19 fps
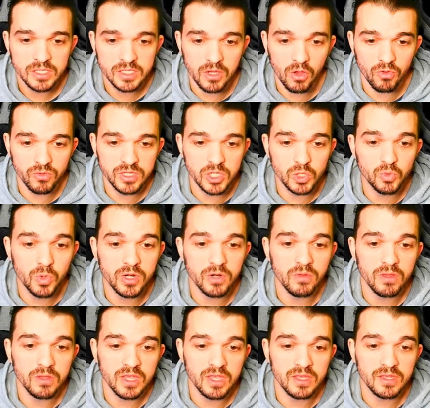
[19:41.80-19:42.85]
So this one
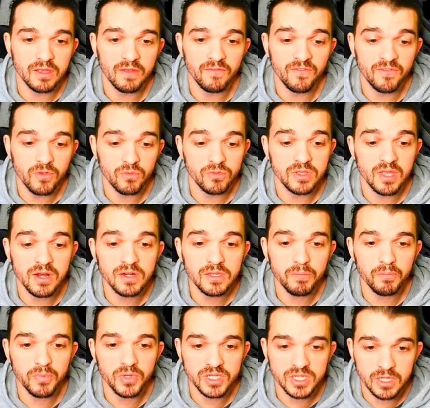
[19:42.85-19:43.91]
will give you
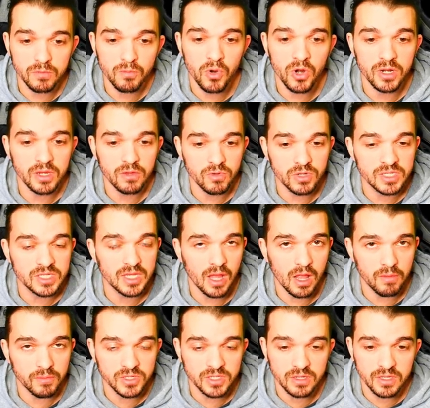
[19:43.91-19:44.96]
30% more increased
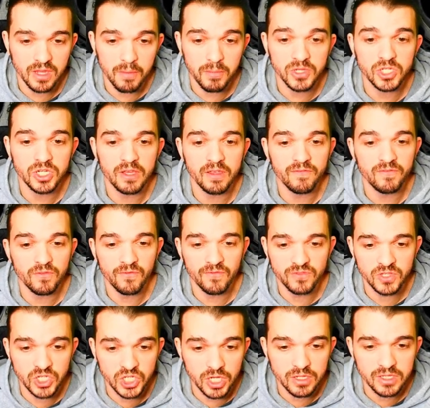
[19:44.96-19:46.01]
elemental damage if you
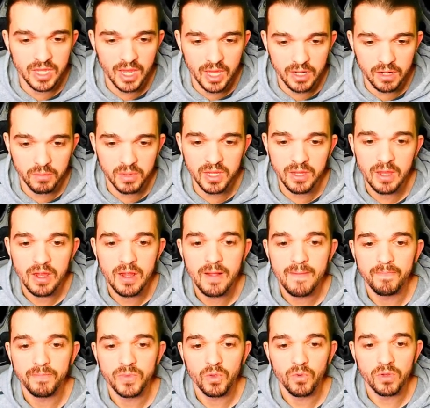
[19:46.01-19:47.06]
shield the enemy.
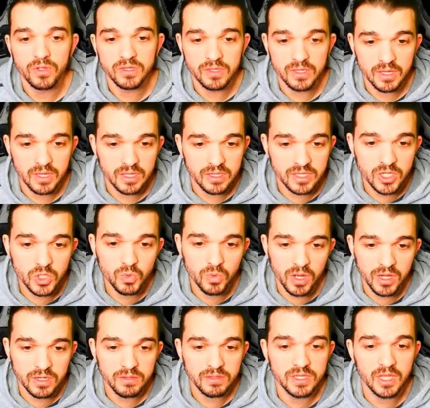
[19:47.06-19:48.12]
This
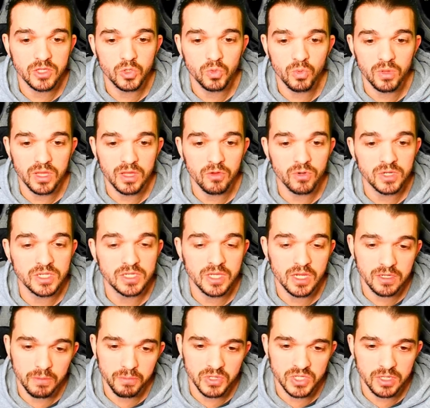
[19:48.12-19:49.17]
one that will increase
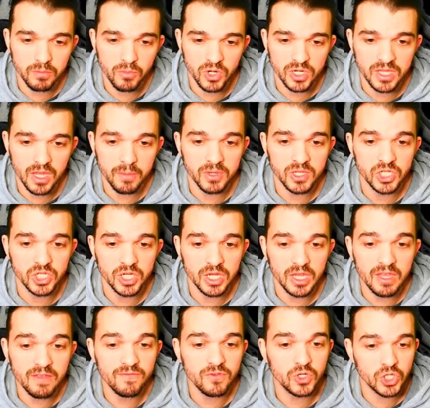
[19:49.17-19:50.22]
30% more damage
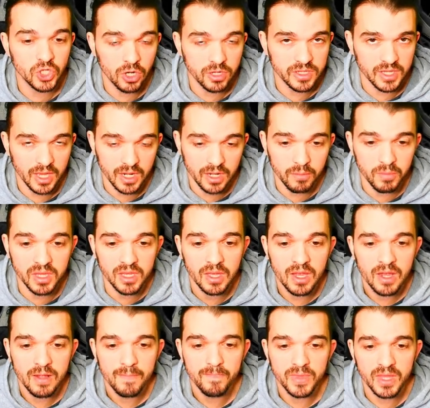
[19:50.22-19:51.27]
if you shock the enemy,
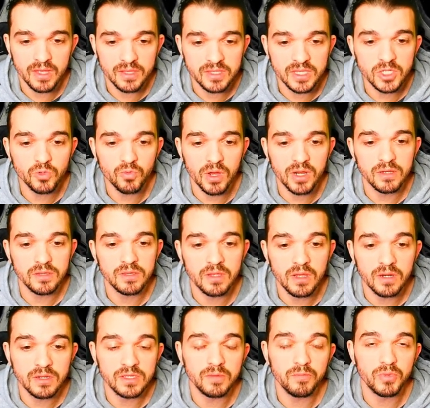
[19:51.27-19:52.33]
and this one
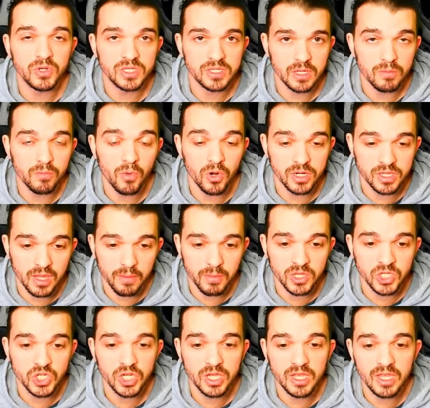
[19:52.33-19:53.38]
30% more
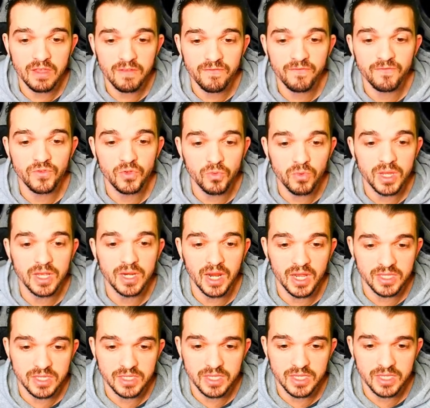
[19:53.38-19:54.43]
damage if you
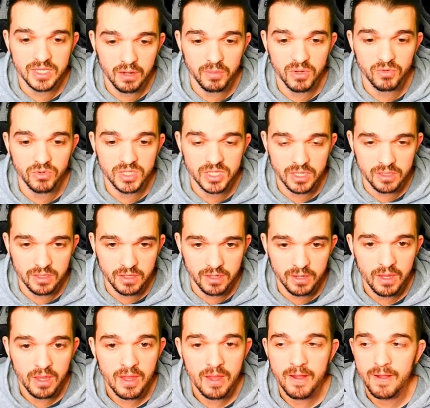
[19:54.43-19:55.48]
ignited the enemy
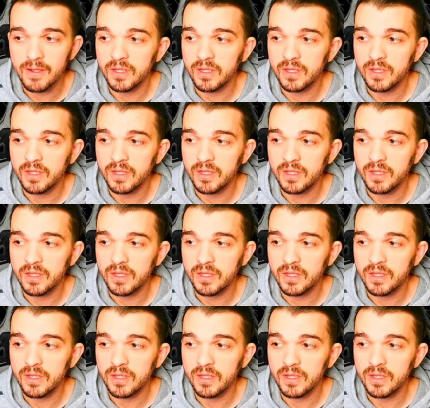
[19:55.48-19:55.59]
recently.